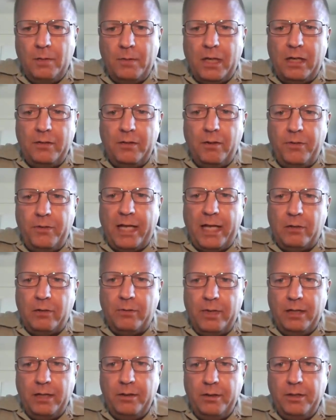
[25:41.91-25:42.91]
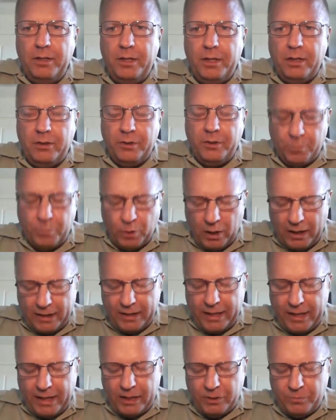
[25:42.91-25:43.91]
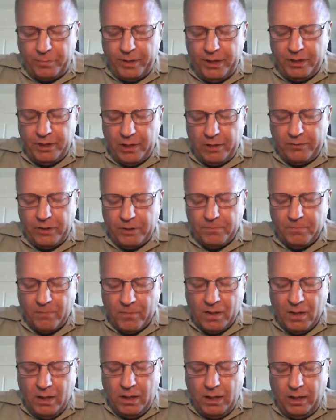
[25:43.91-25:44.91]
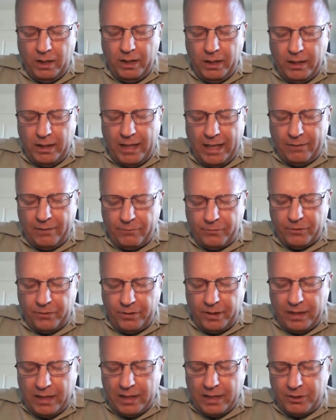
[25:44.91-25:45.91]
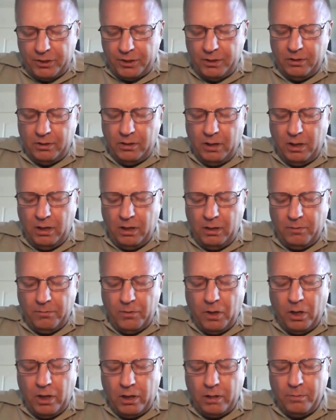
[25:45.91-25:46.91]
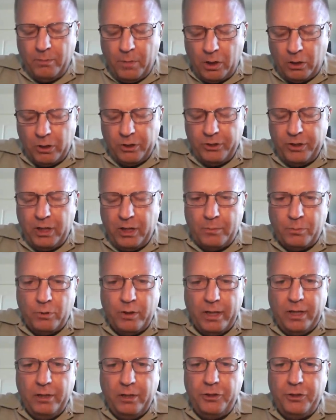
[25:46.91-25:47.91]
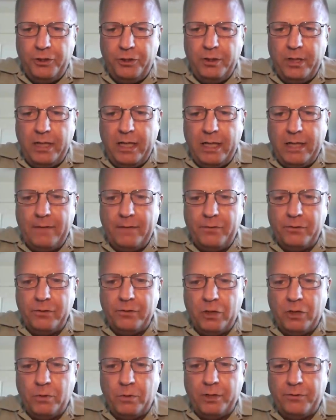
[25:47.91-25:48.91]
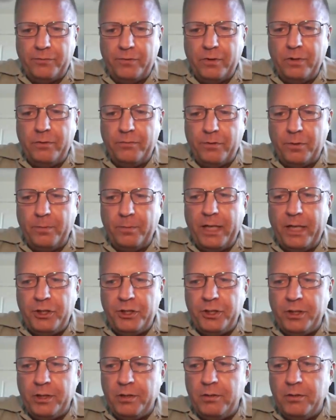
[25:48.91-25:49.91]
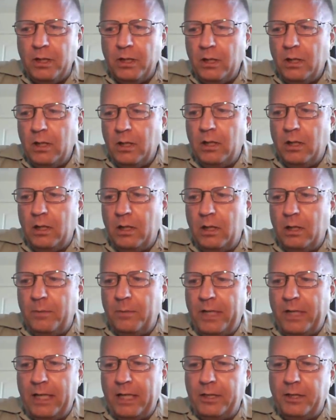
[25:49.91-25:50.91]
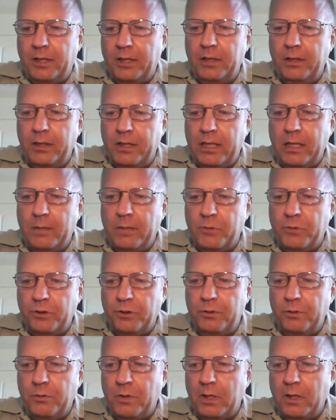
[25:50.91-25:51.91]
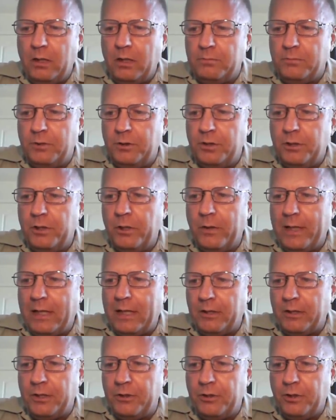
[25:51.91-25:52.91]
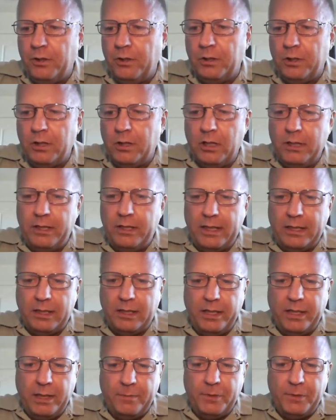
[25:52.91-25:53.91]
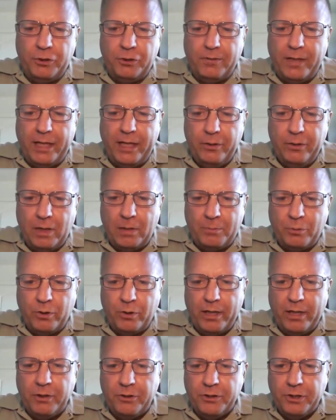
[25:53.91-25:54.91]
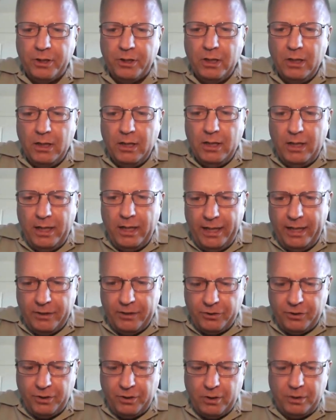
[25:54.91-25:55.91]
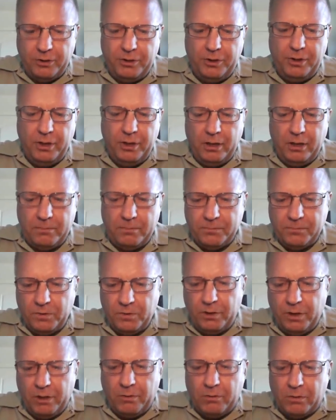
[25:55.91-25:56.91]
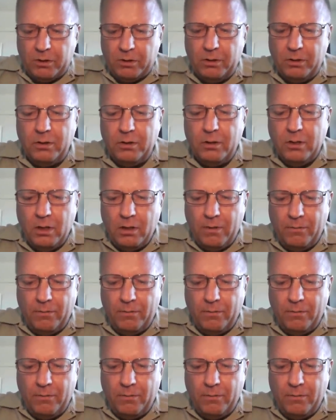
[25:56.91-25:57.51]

Um, that'll end the uh, the broadcast piece of it, and after that, uh, our Mars operators should have the request for information, um, asking them to uh, to go out and start contacting amateur radio operators, and start uh, you know